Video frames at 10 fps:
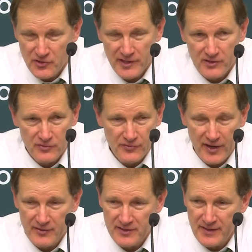critical
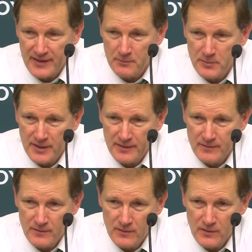for every team, but
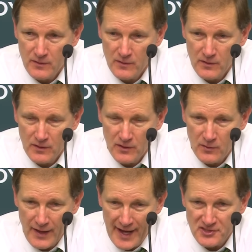you
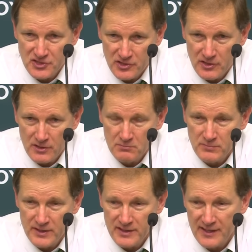know, last year
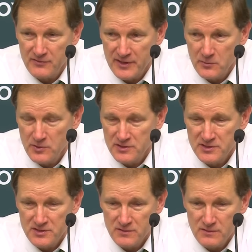it definitely was